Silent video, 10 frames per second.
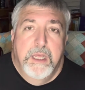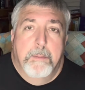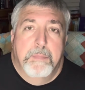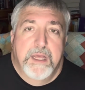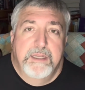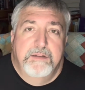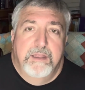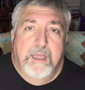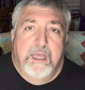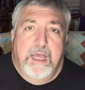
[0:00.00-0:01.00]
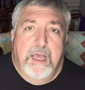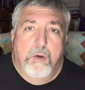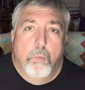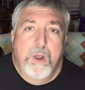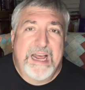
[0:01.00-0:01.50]
But
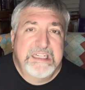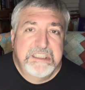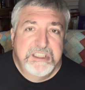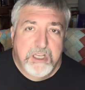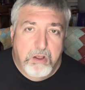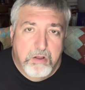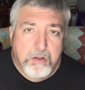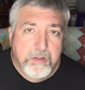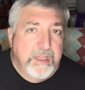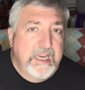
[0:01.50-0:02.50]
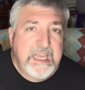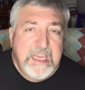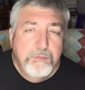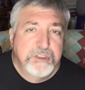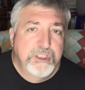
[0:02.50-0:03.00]
when I saw that
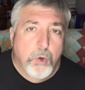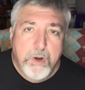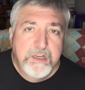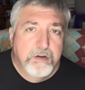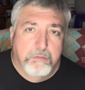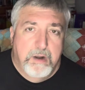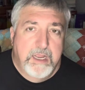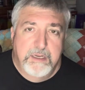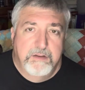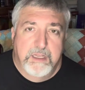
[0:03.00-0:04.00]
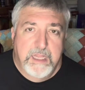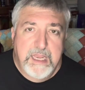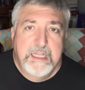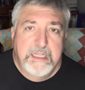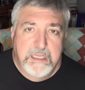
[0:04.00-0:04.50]
he was going to write an
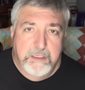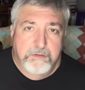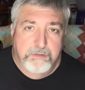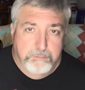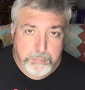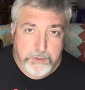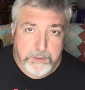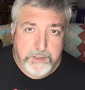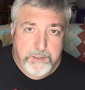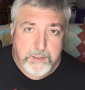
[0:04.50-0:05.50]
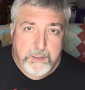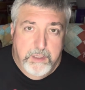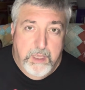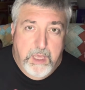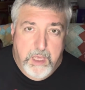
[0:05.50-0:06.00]
aliens book,
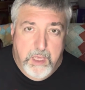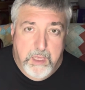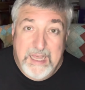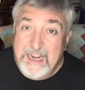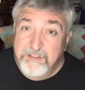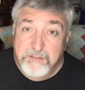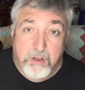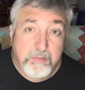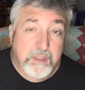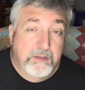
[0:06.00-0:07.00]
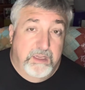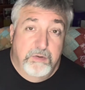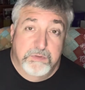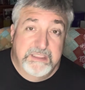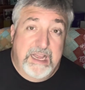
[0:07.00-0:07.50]
uh, and I saw that it
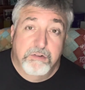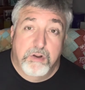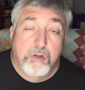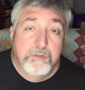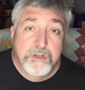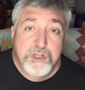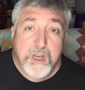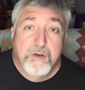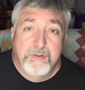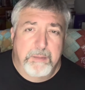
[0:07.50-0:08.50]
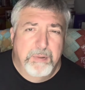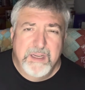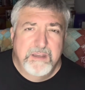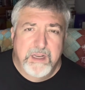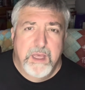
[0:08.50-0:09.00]
was out on the shelf, and I
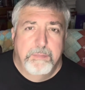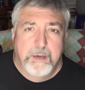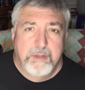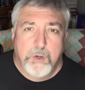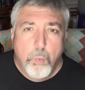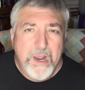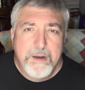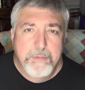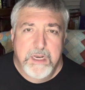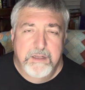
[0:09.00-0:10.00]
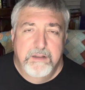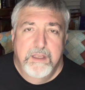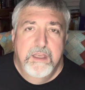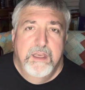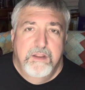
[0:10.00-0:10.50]
picked it up, and I'm like, wait a minute,
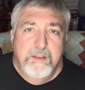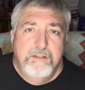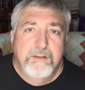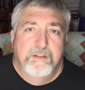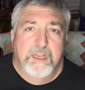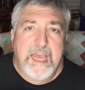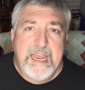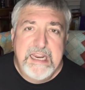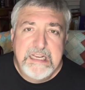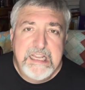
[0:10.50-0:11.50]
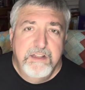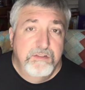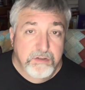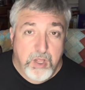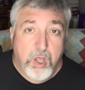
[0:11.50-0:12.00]
this is an aliens
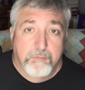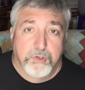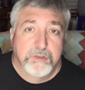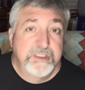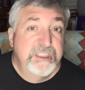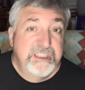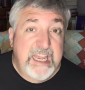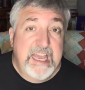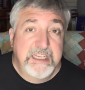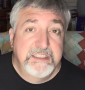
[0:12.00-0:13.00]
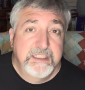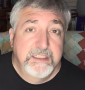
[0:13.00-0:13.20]
novel set